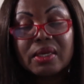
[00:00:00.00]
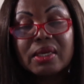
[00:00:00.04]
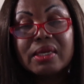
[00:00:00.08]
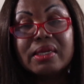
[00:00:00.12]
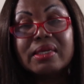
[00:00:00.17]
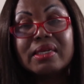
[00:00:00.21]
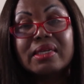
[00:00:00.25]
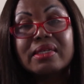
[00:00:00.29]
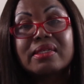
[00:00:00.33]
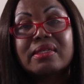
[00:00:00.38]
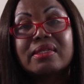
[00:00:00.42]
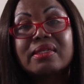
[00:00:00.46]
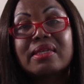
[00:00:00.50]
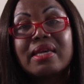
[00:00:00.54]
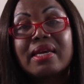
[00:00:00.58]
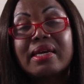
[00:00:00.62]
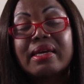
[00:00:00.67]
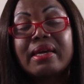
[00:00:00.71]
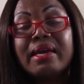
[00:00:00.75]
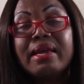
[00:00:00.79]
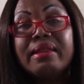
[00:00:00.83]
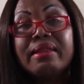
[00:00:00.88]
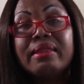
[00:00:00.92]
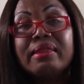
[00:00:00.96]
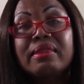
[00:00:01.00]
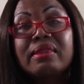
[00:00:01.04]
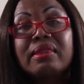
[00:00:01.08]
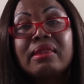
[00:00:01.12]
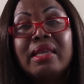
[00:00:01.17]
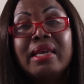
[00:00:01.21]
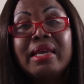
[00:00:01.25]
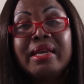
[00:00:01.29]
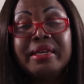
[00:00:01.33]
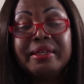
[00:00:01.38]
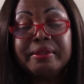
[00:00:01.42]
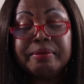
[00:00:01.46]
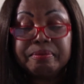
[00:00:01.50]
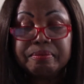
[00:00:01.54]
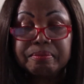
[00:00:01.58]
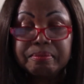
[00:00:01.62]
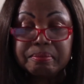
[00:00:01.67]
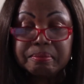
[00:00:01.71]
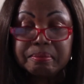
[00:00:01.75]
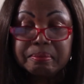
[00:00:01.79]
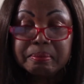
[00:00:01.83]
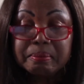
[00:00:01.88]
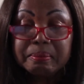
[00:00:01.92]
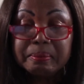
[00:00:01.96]
The second thing
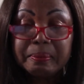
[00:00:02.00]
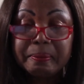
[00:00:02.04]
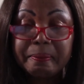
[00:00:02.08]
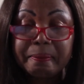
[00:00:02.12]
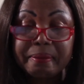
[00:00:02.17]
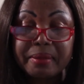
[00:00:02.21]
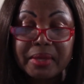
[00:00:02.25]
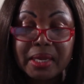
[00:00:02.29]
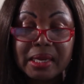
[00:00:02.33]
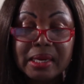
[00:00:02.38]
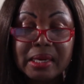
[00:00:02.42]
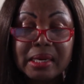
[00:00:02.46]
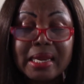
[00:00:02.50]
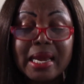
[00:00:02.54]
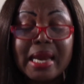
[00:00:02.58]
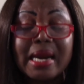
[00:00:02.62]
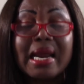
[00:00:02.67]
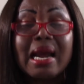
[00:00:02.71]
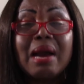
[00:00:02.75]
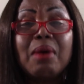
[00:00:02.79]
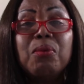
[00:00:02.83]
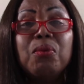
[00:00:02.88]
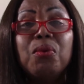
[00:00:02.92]
that I